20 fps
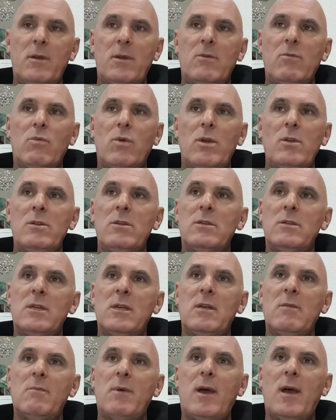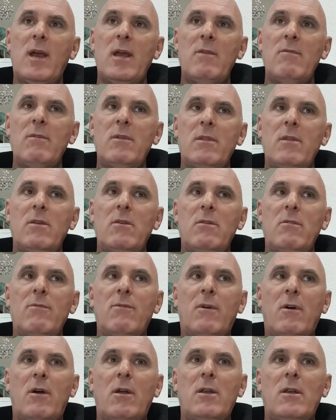and when you see a behaviour that you
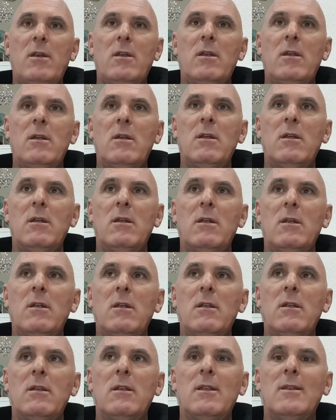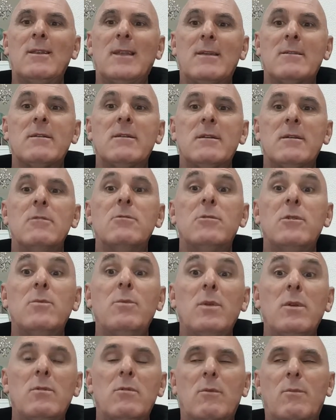find that doesn't
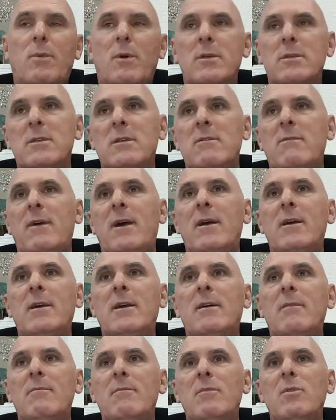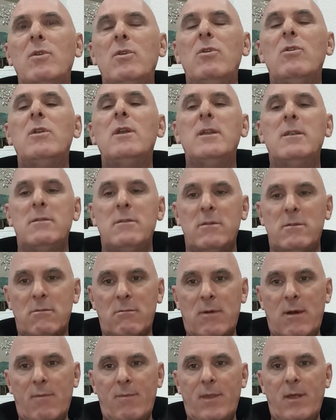contribute to a positive outcome, you need to
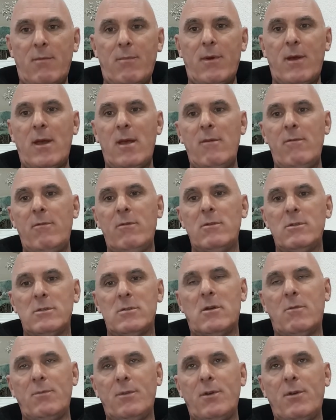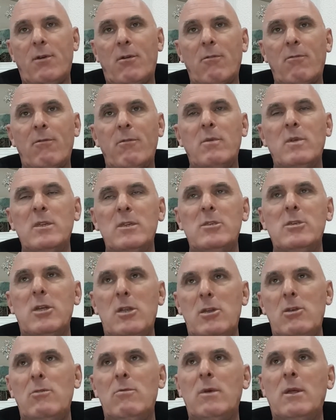interrupt that behaviour and stop the dog from
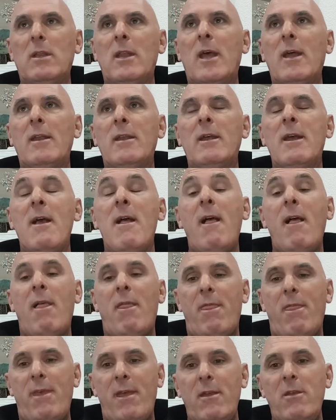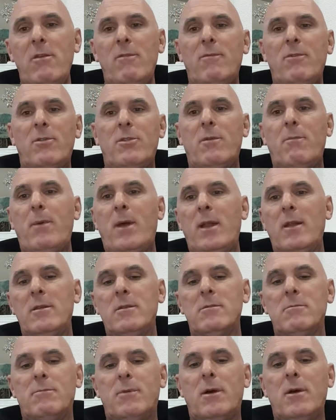continuing that. Then you've got the
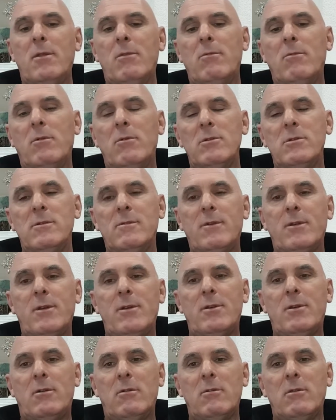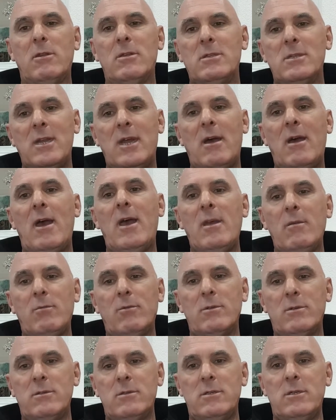balance of both worlds. You've got a dog that's now able
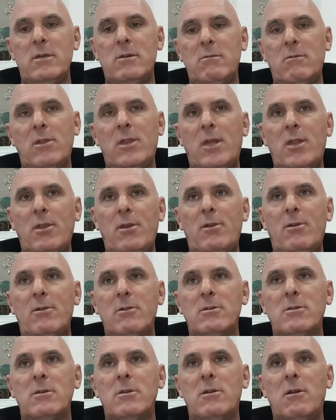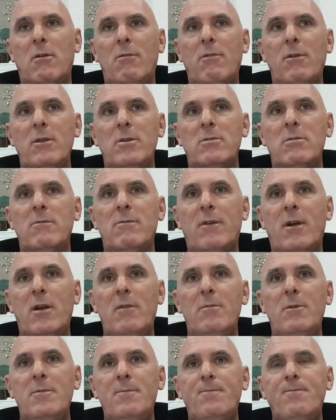to deal with other dogs in an off-leash
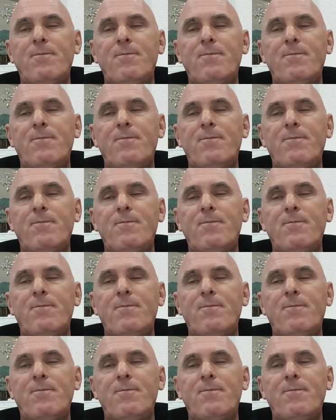environment,